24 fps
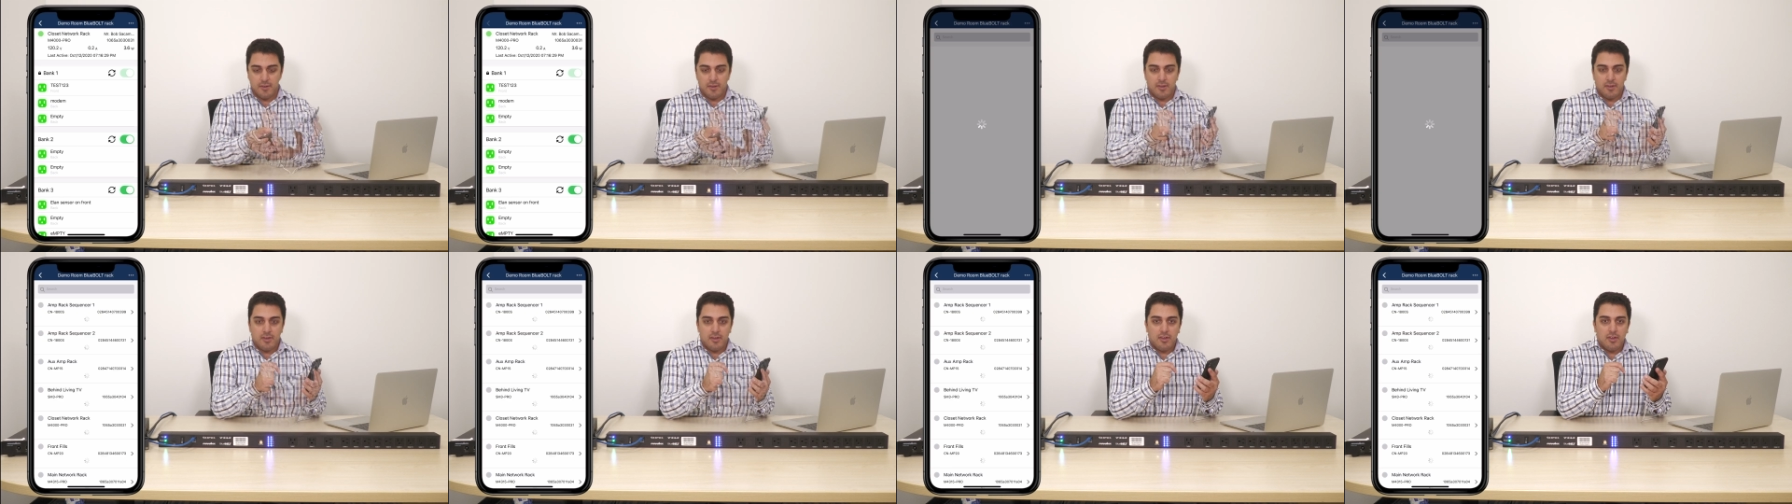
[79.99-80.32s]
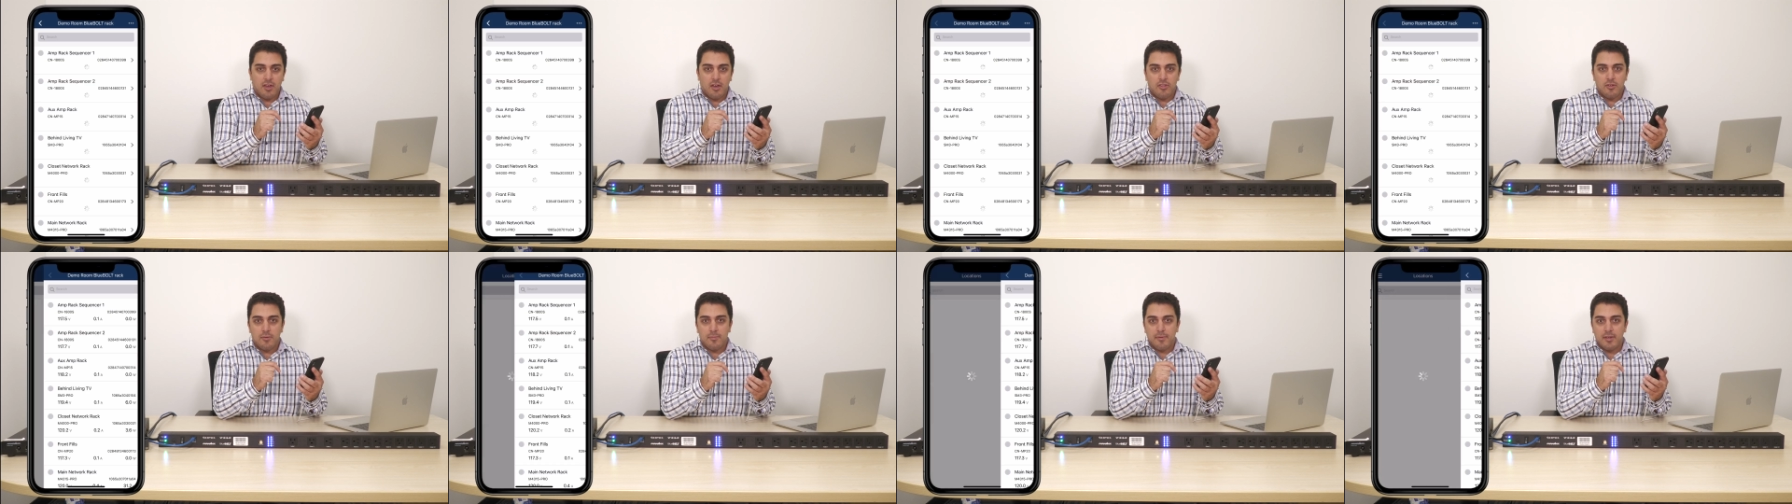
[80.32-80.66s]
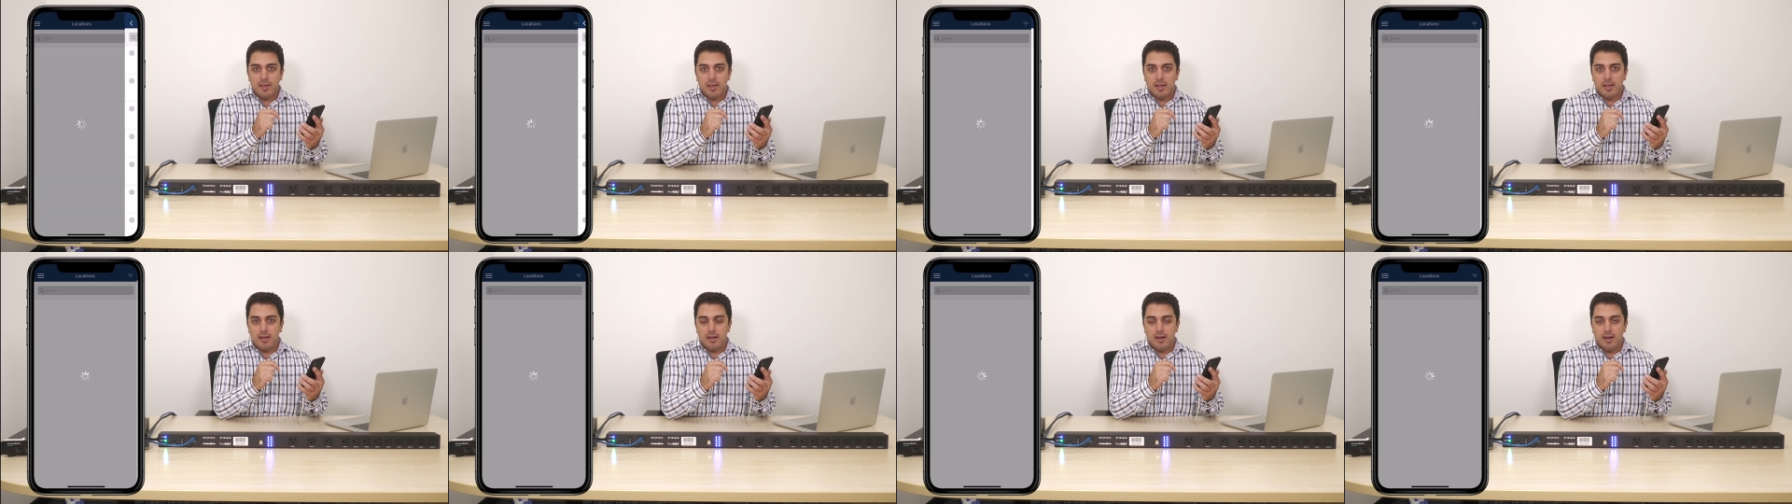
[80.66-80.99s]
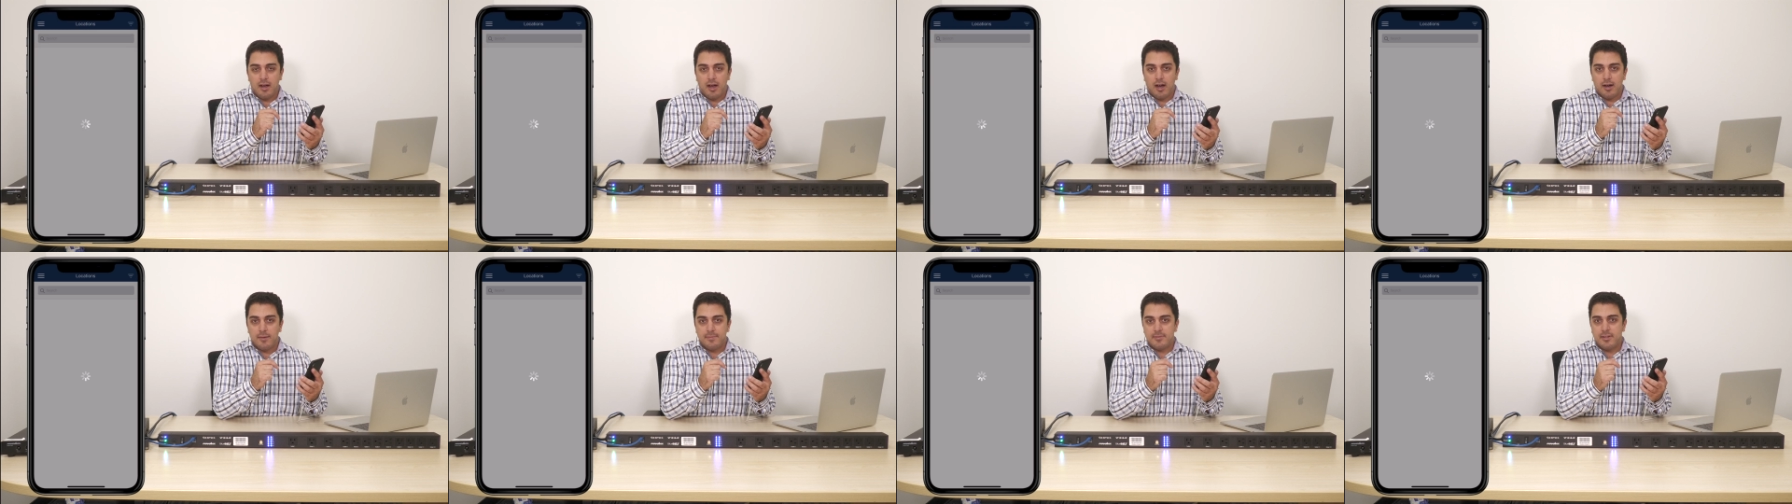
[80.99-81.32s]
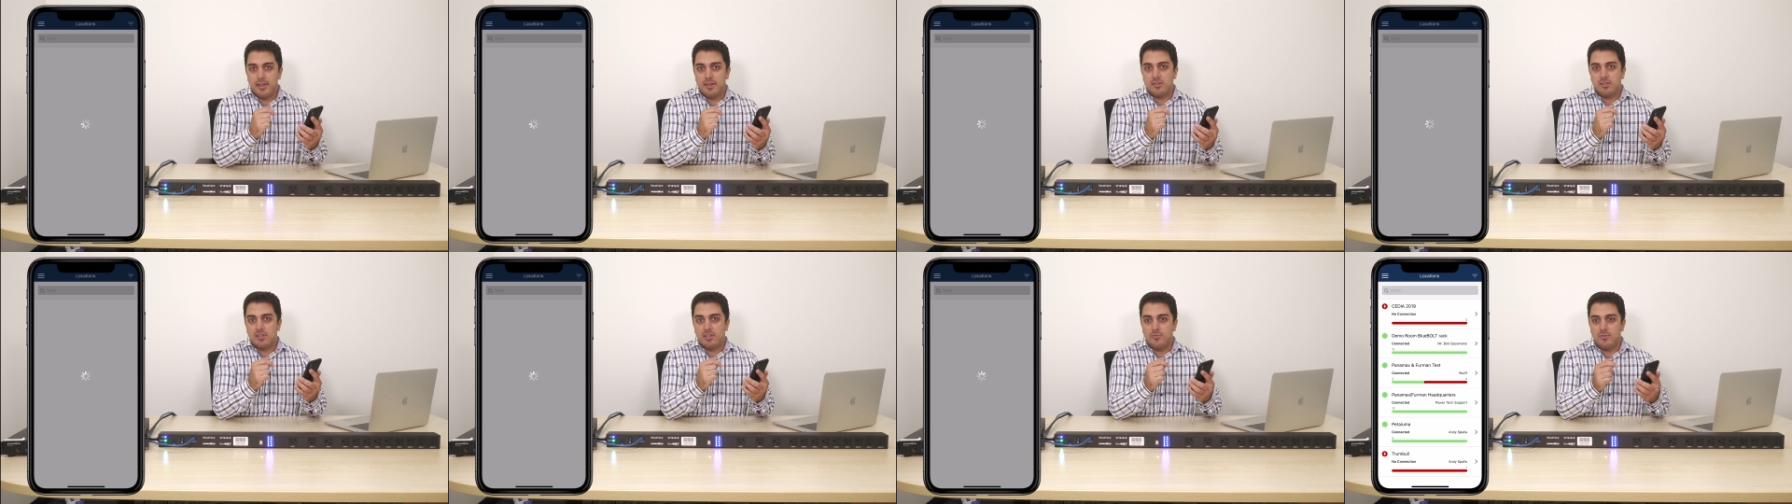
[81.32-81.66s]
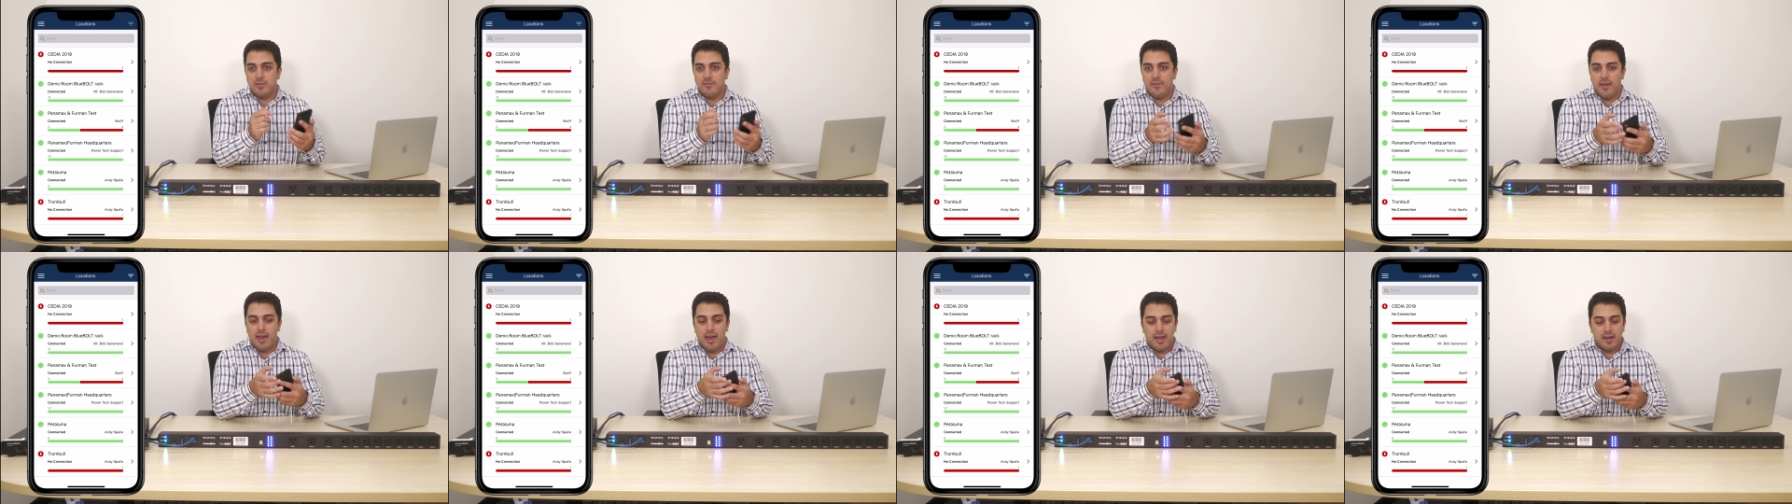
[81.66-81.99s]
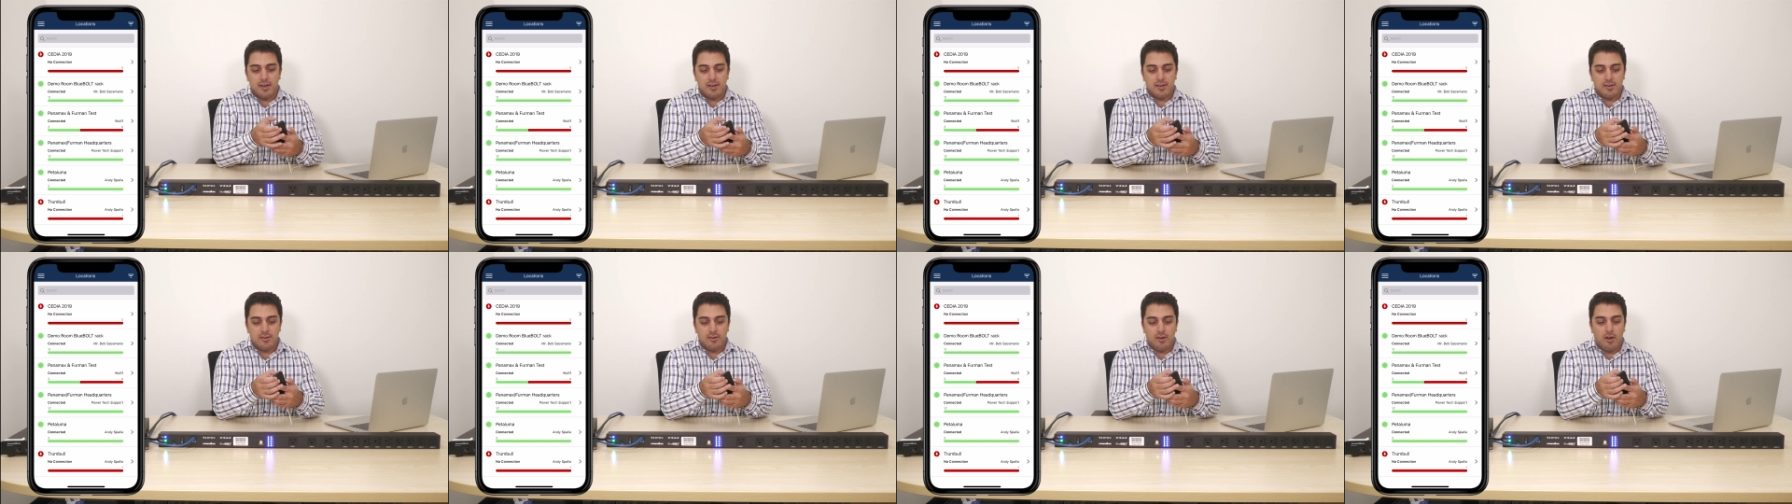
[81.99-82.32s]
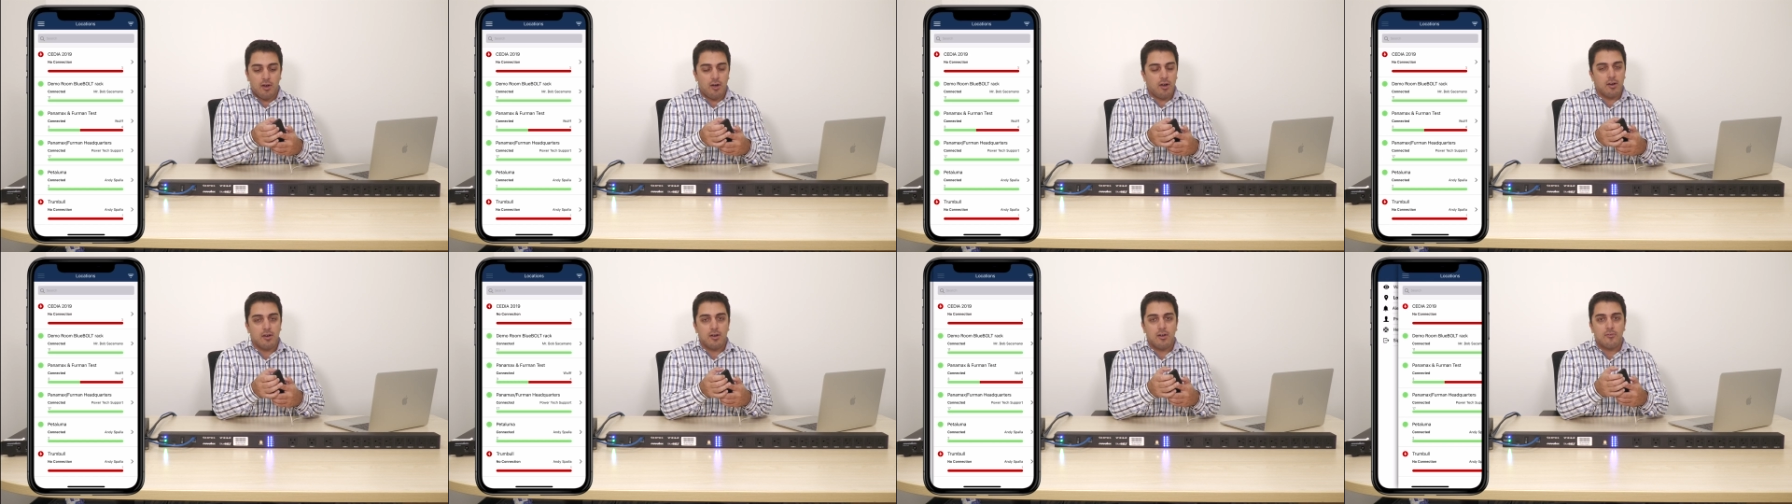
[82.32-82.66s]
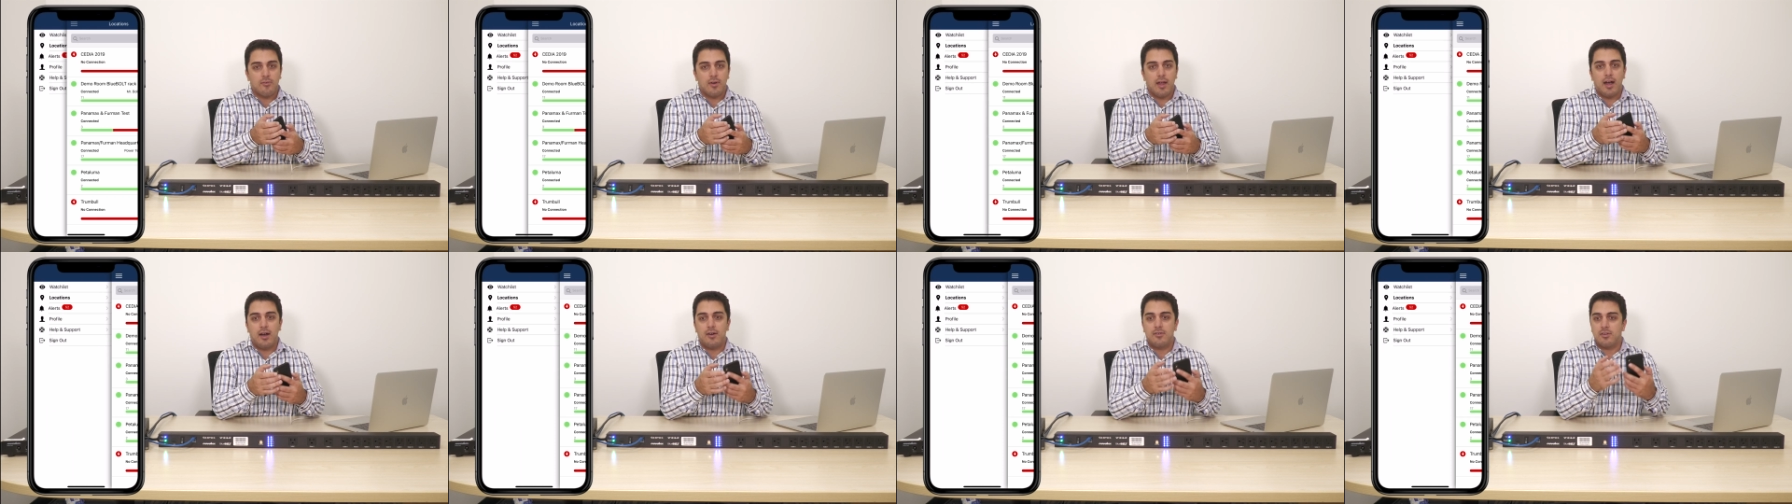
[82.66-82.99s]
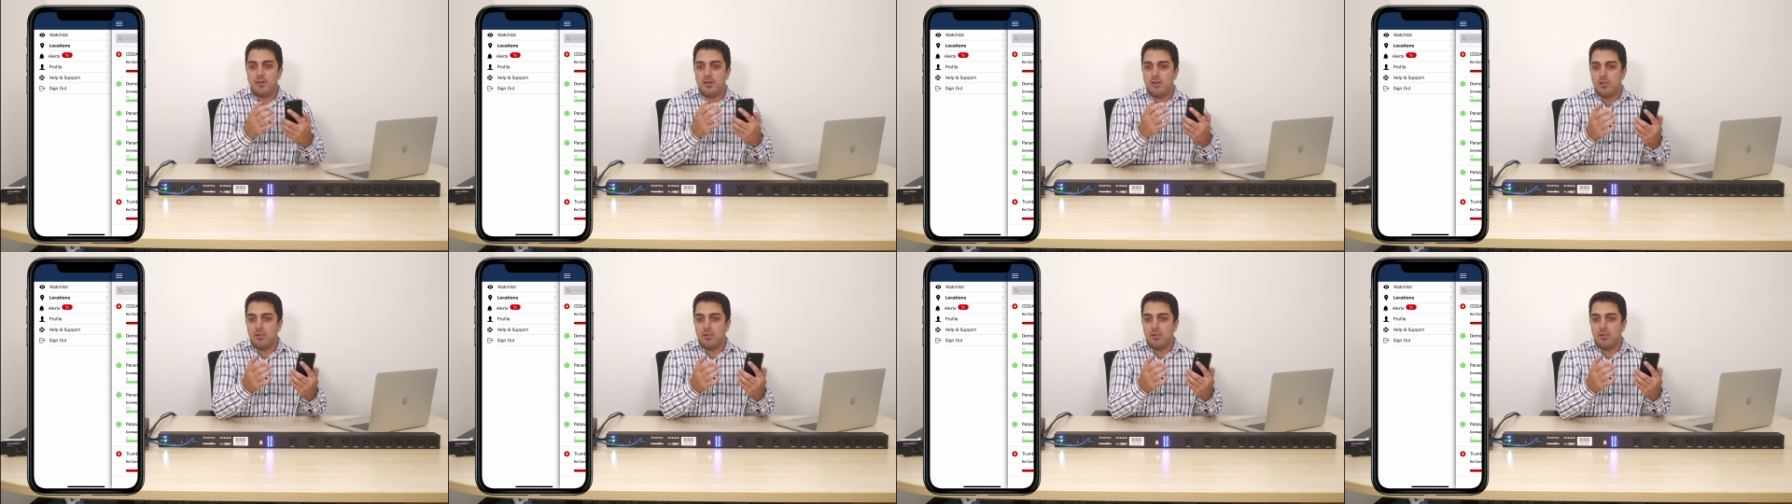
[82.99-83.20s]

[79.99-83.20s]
Now, the other big uh, updates that we've added are around